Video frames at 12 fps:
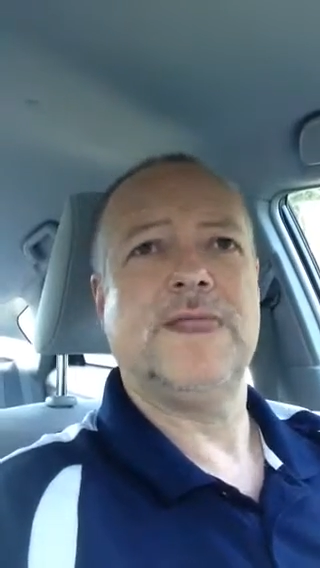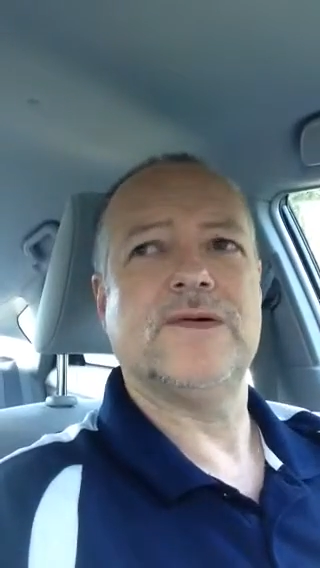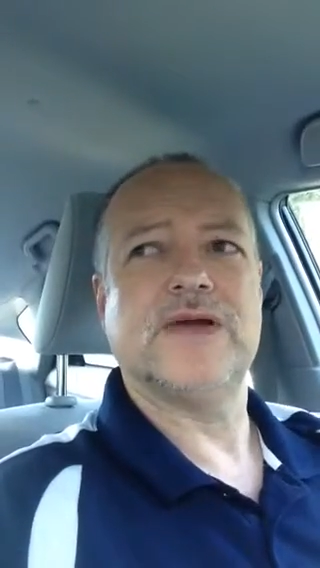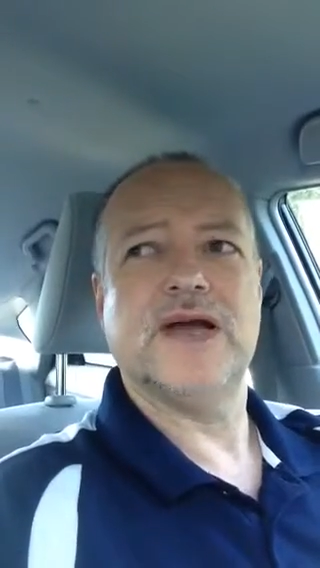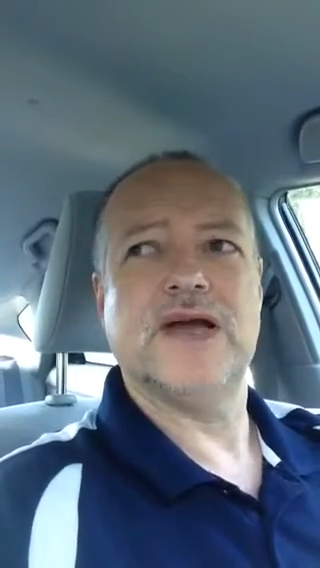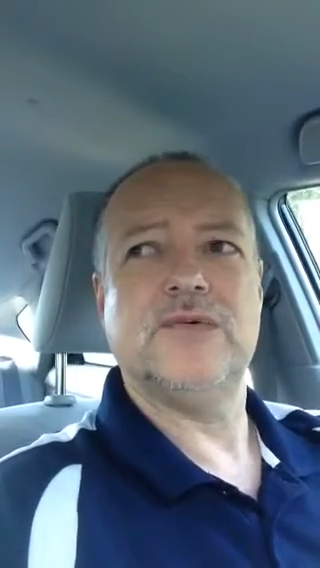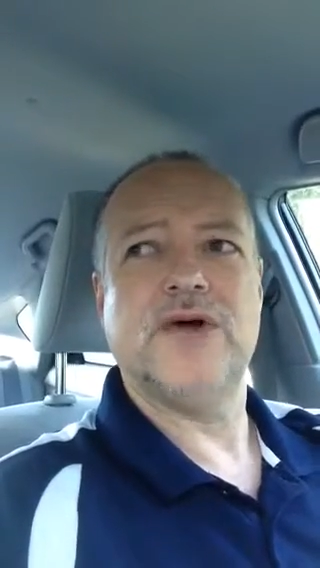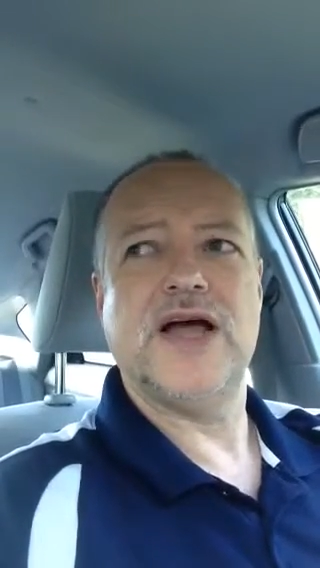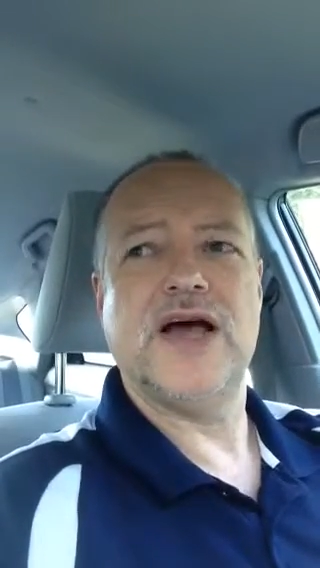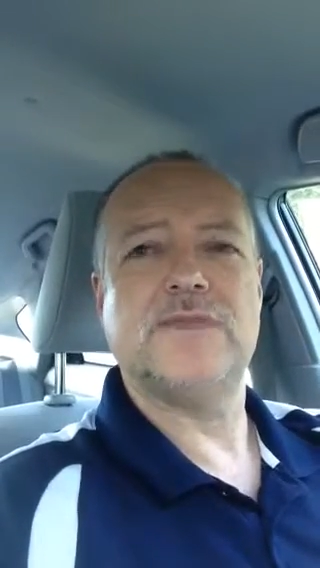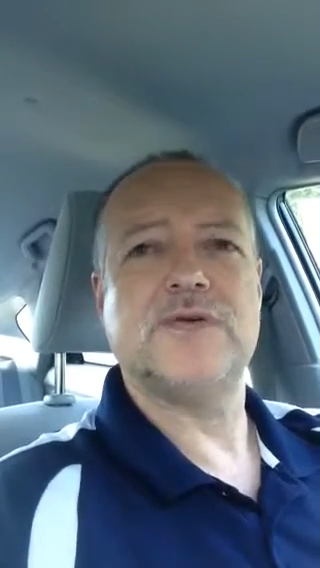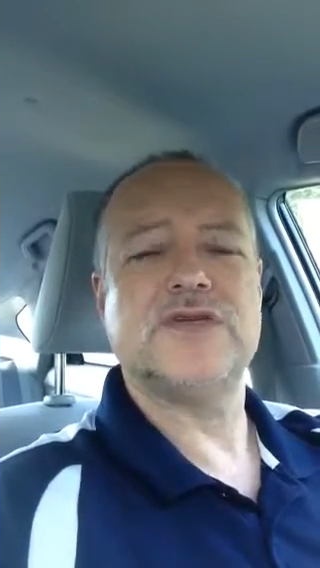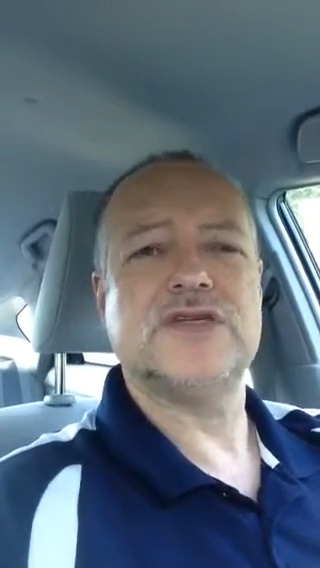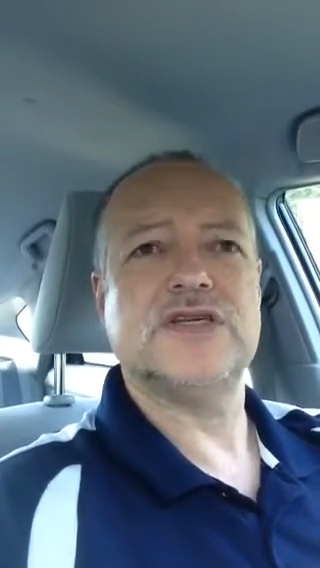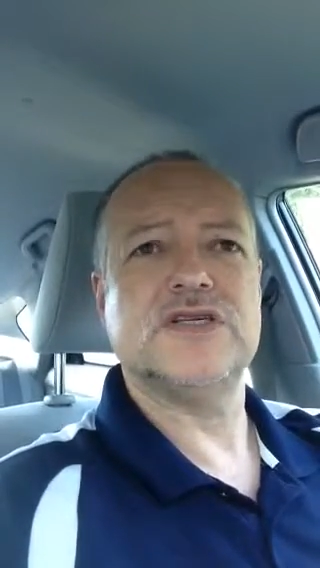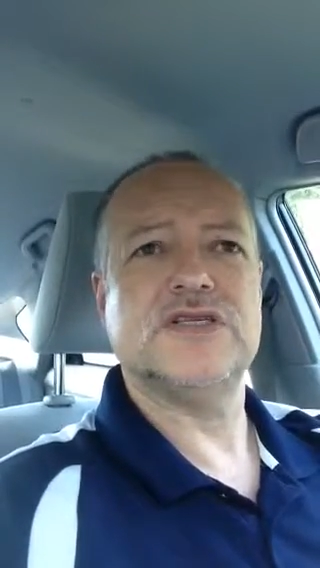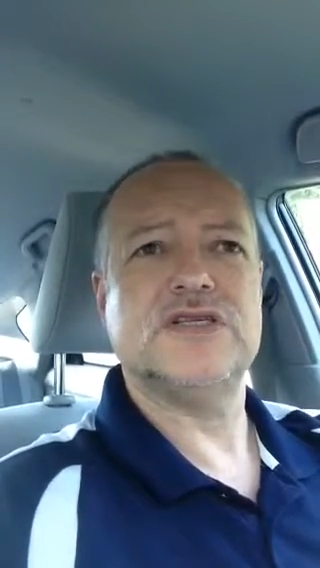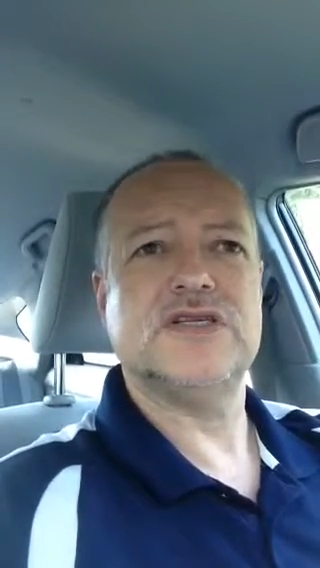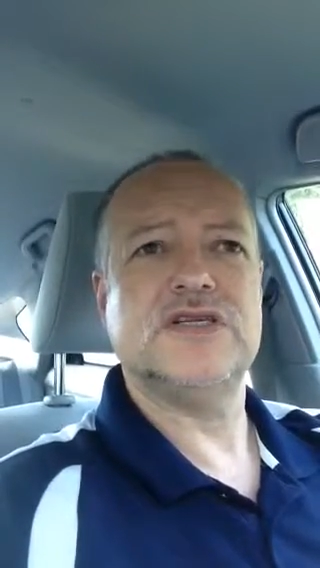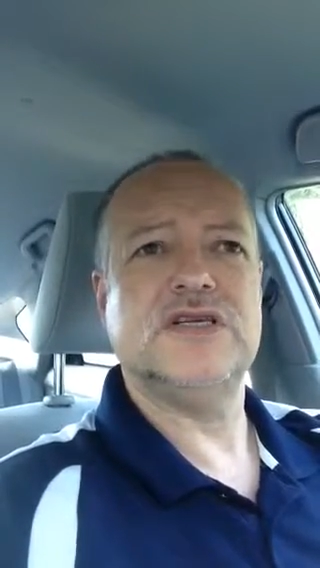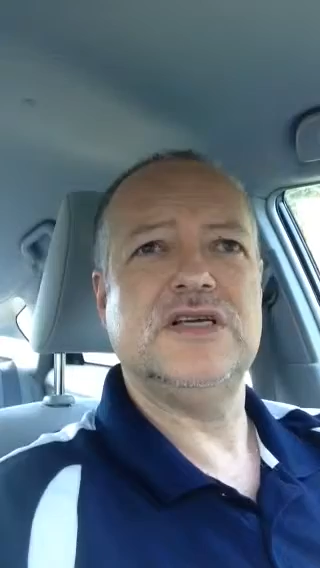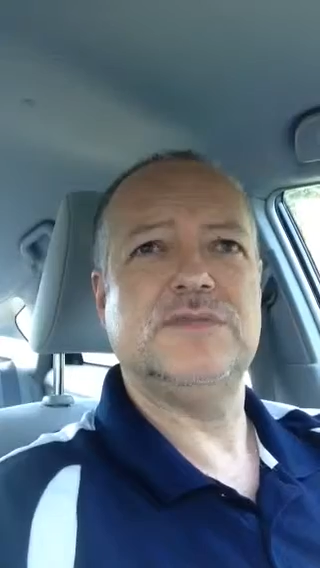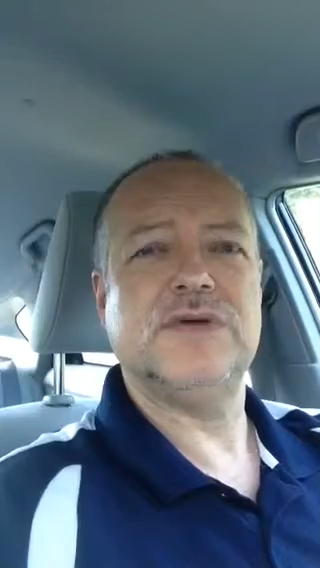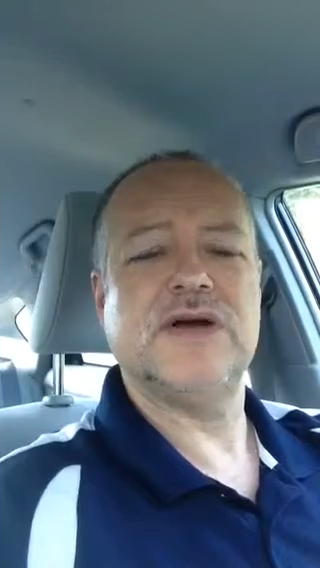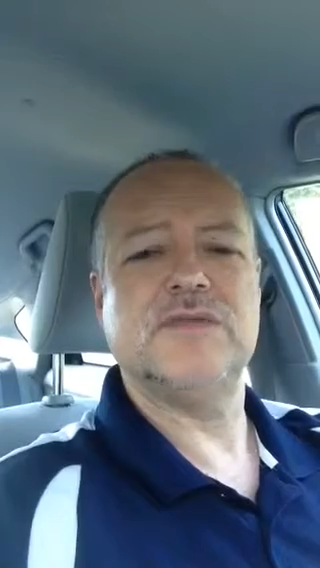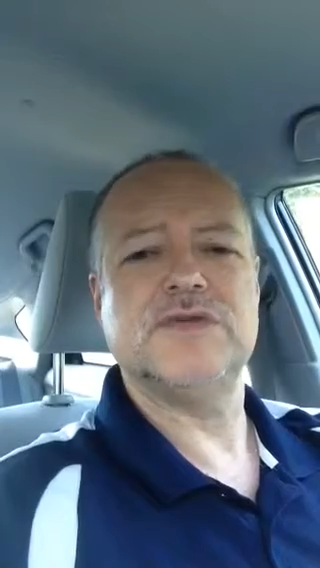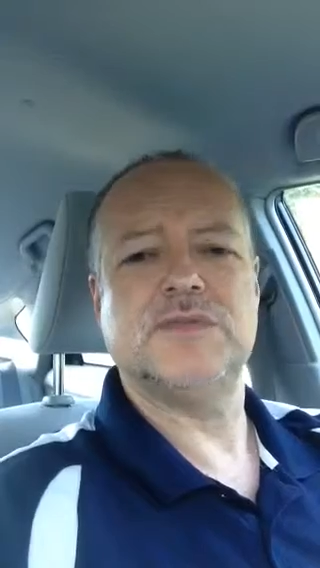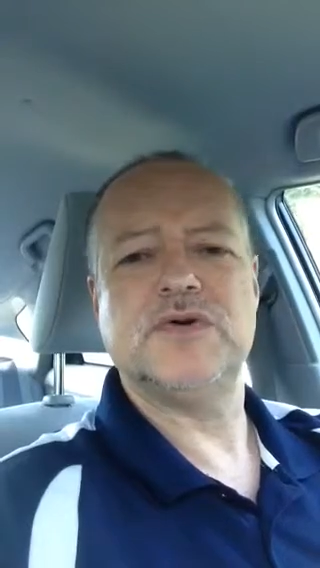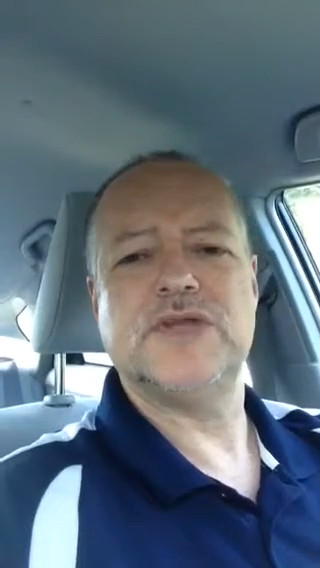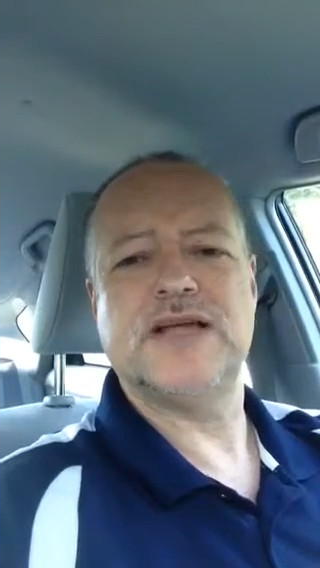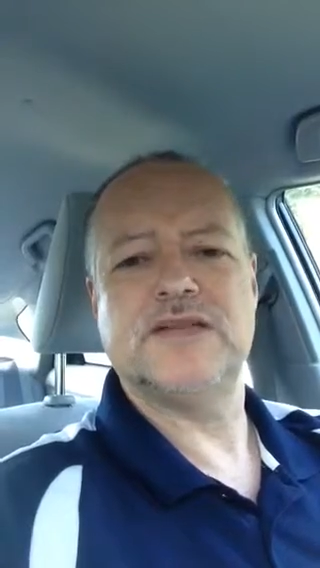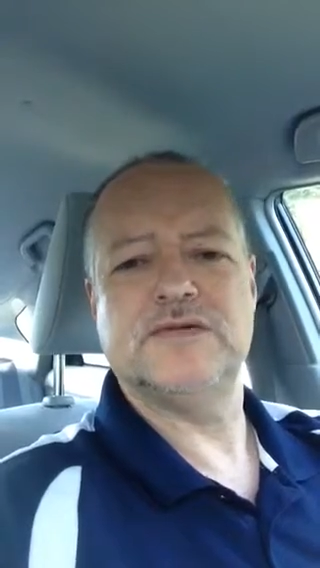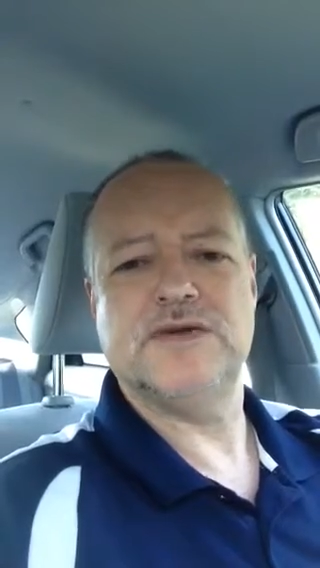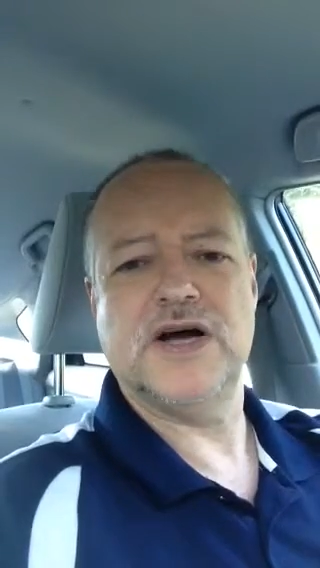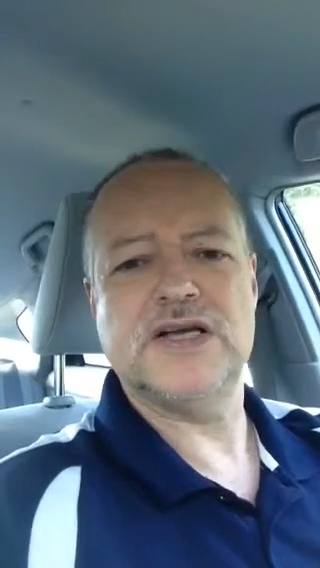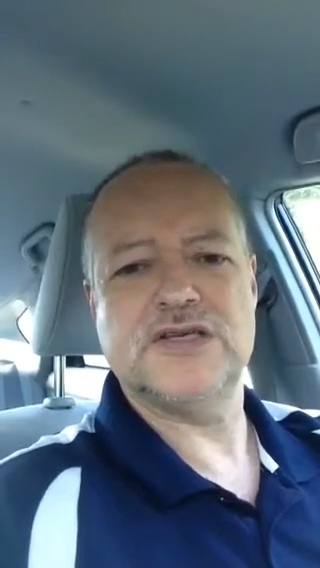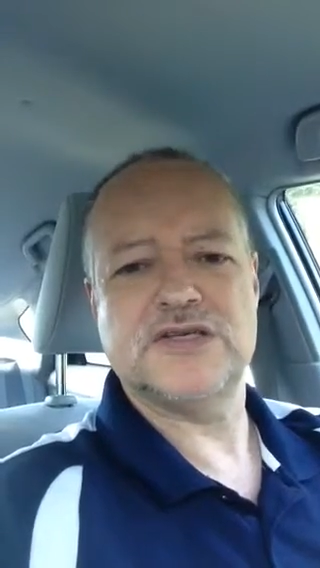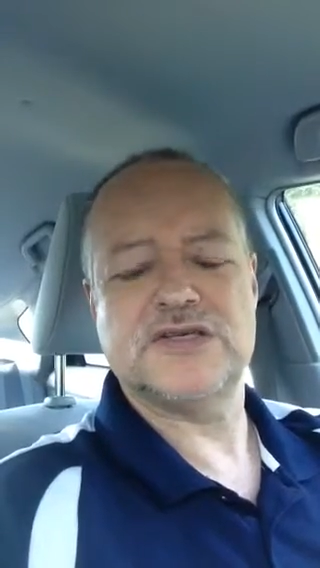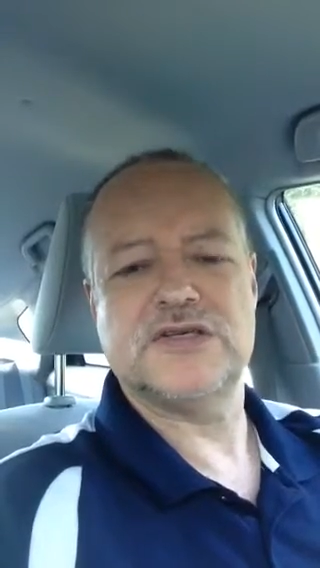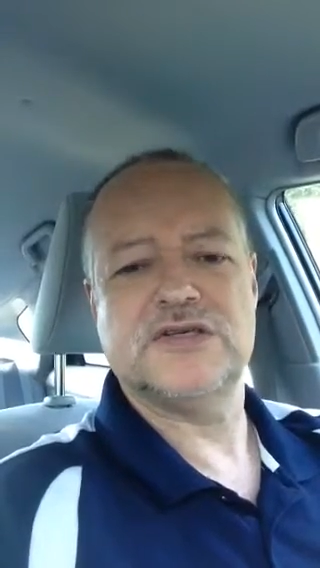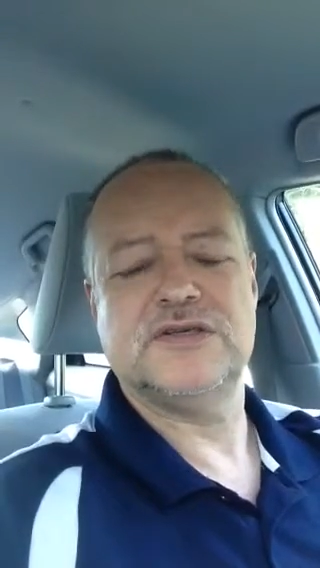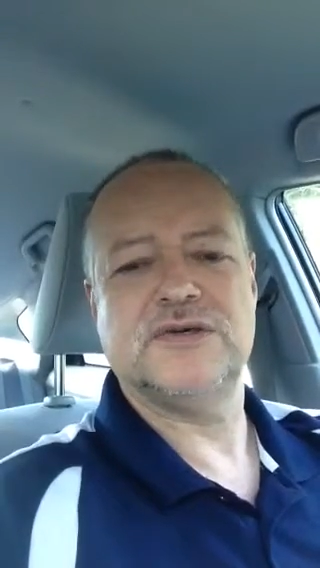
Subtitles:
okay, what happens is it becomes about that device,